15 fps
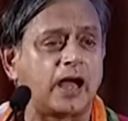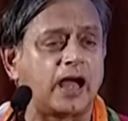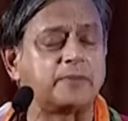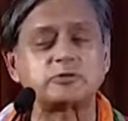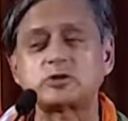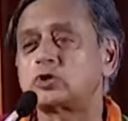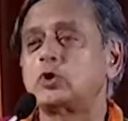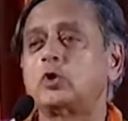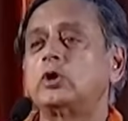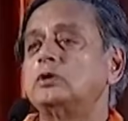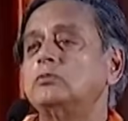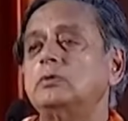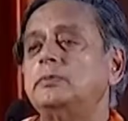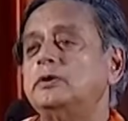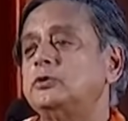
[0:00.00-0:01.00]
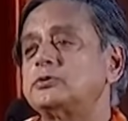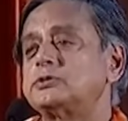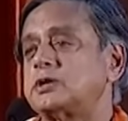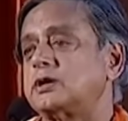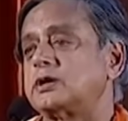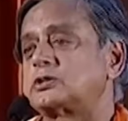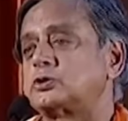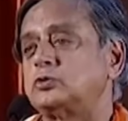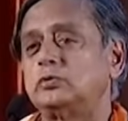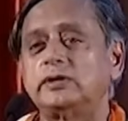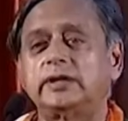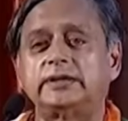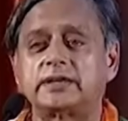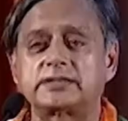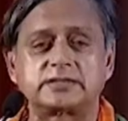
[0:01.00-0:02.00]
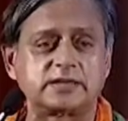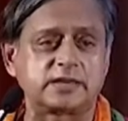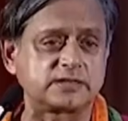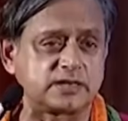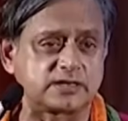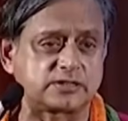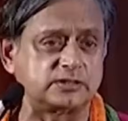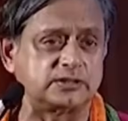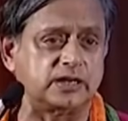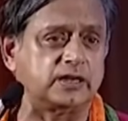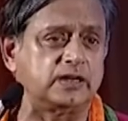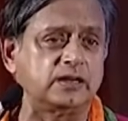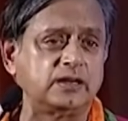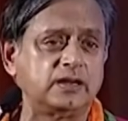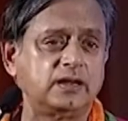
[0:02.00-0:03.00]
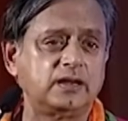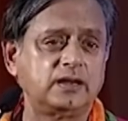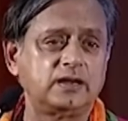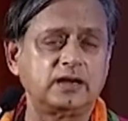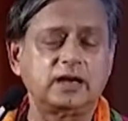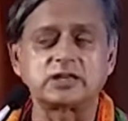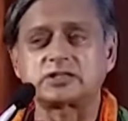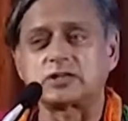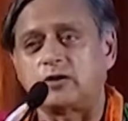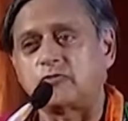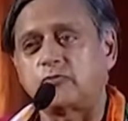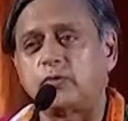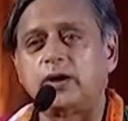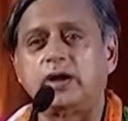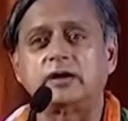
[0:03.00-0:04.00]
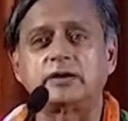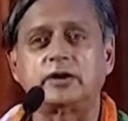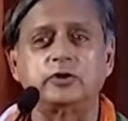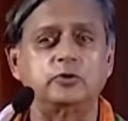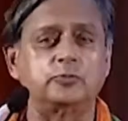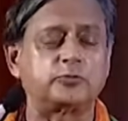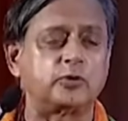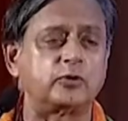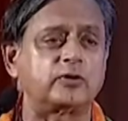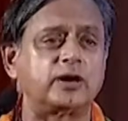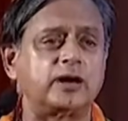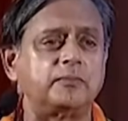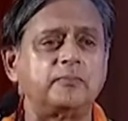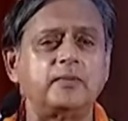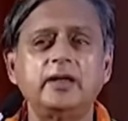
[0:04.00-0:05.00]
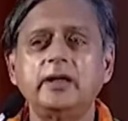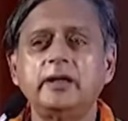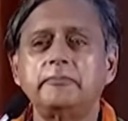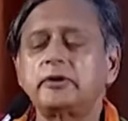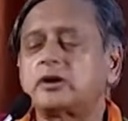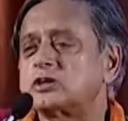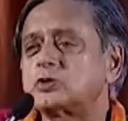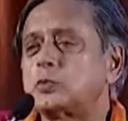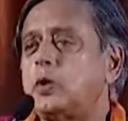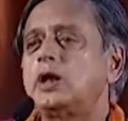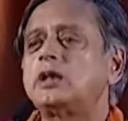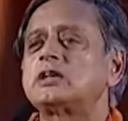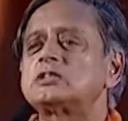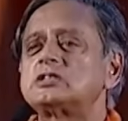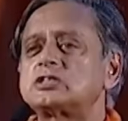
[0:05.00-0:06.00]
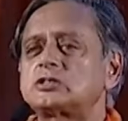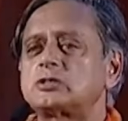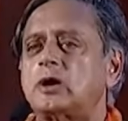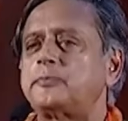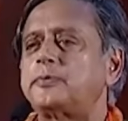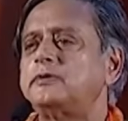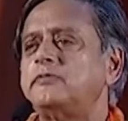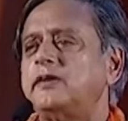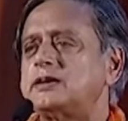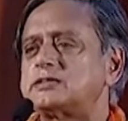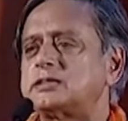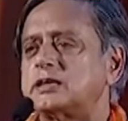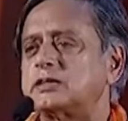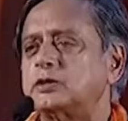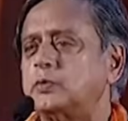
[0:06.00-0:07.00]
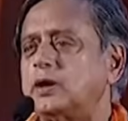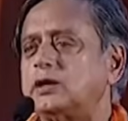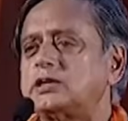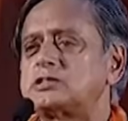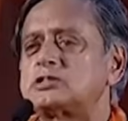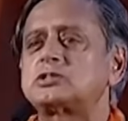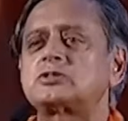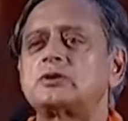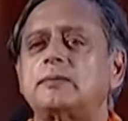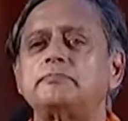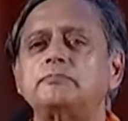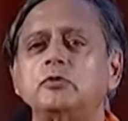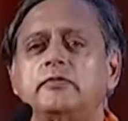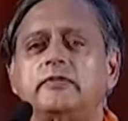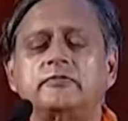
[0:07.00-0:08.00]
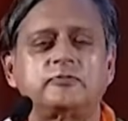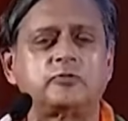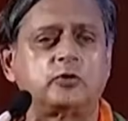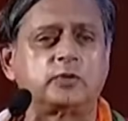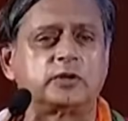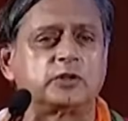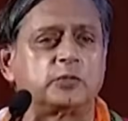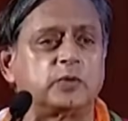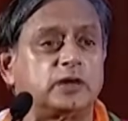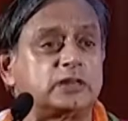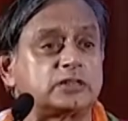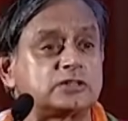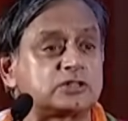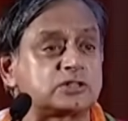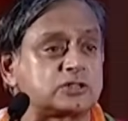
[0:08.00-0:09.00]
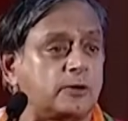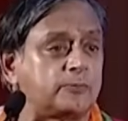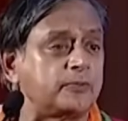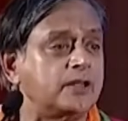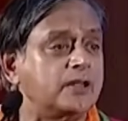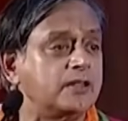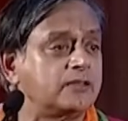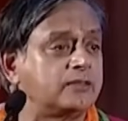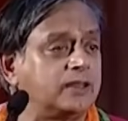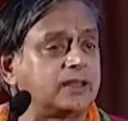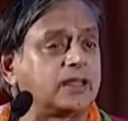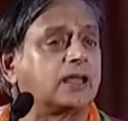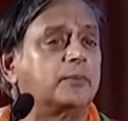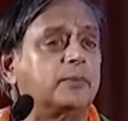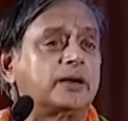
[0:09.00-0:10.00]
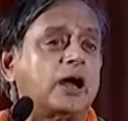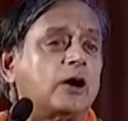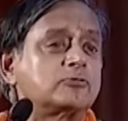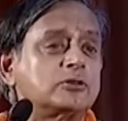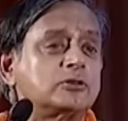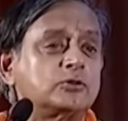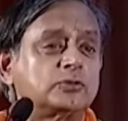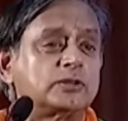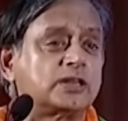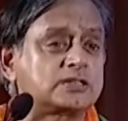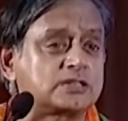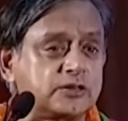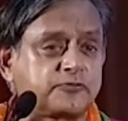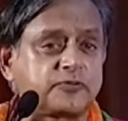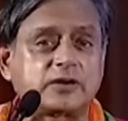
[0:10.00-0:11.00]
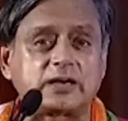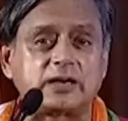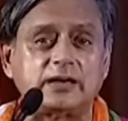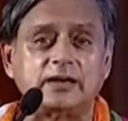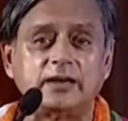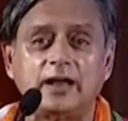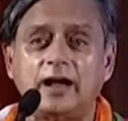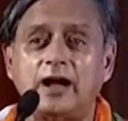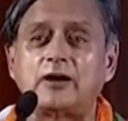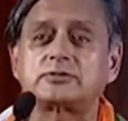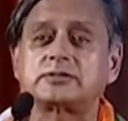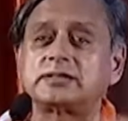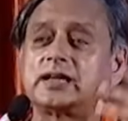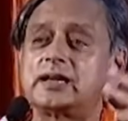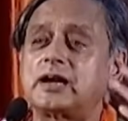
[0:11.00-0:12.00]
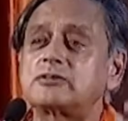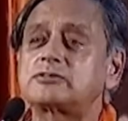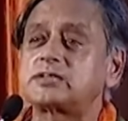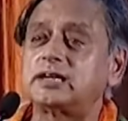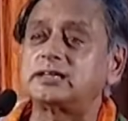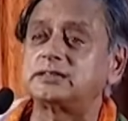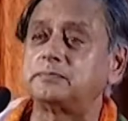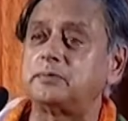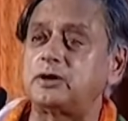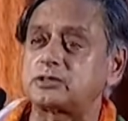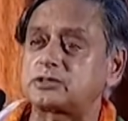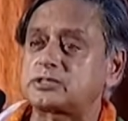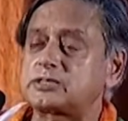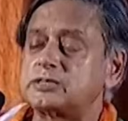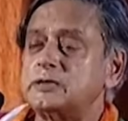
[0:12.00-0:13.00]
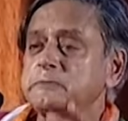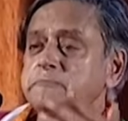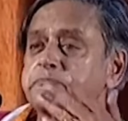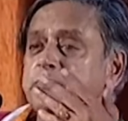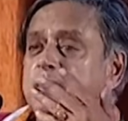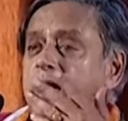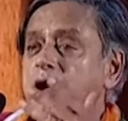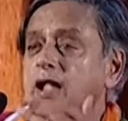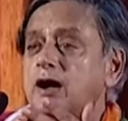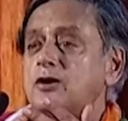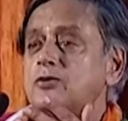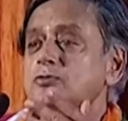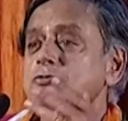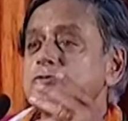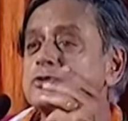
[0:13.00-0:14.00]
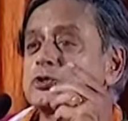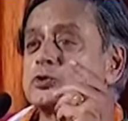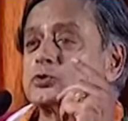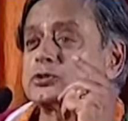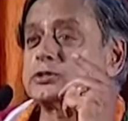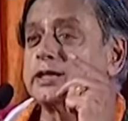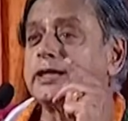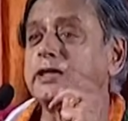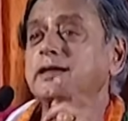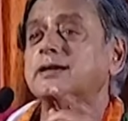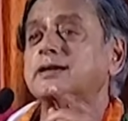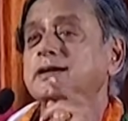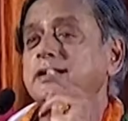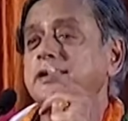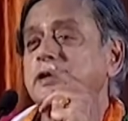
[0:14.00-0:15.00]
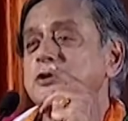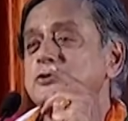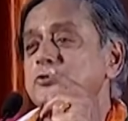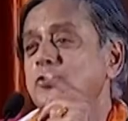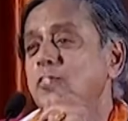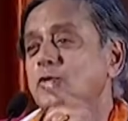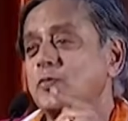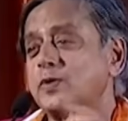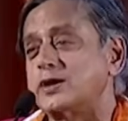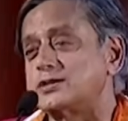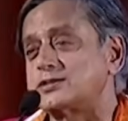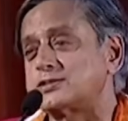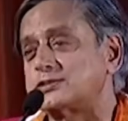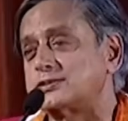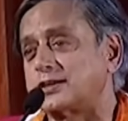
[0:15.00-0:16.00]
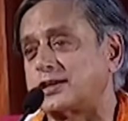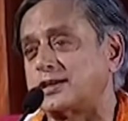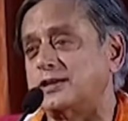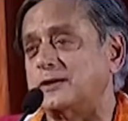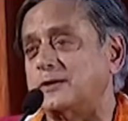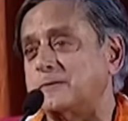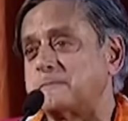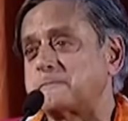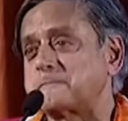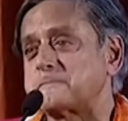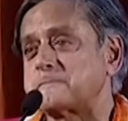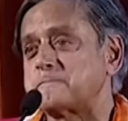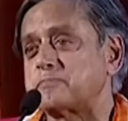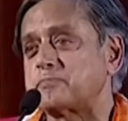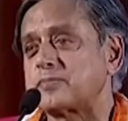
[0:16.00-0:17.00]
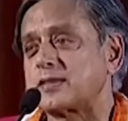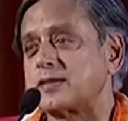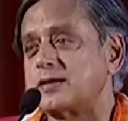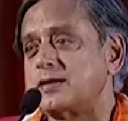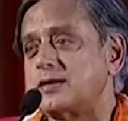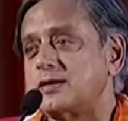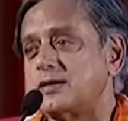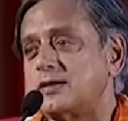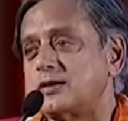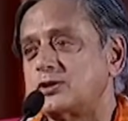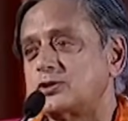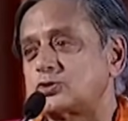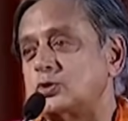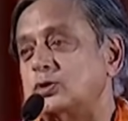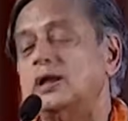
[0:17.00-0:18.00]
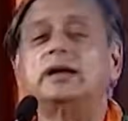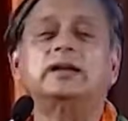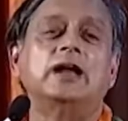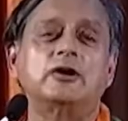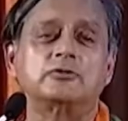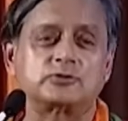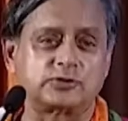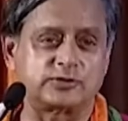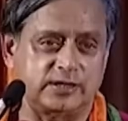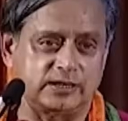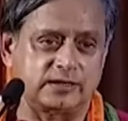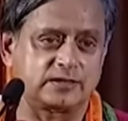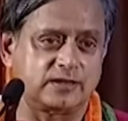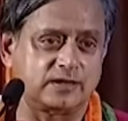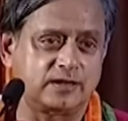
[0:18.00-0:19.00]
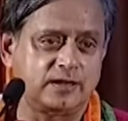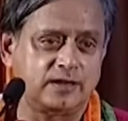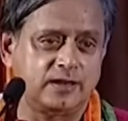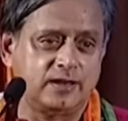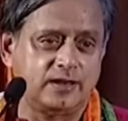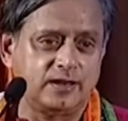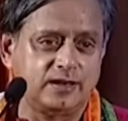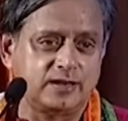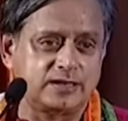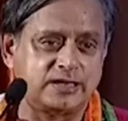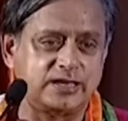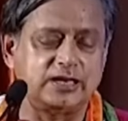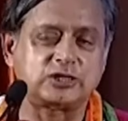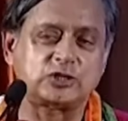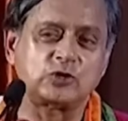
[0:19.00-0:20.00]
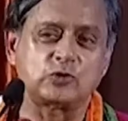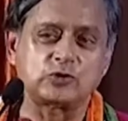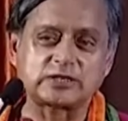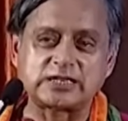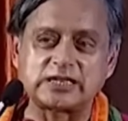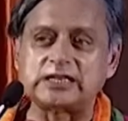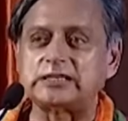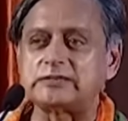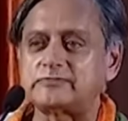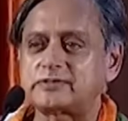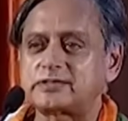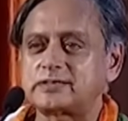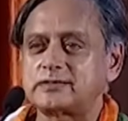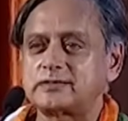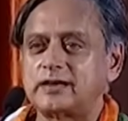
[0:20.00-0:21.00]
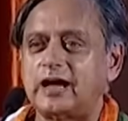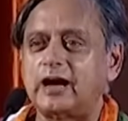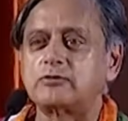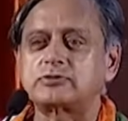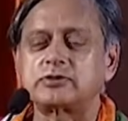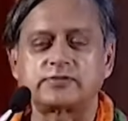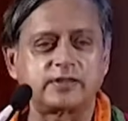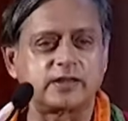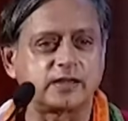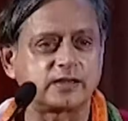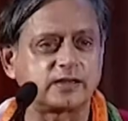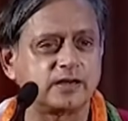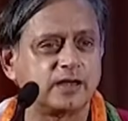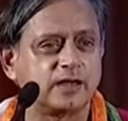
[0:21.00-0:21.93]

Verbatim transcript: I'm sure you would be using a tool that doesn't exist today, a software, a new program, because the world doesn't stop inventing, the world doesn't stop moving forward, the world doesn't stop thinking about how to do things differently, how to think outside the box. How to think is always the key. So learn how to think. Teach yourselves how to think.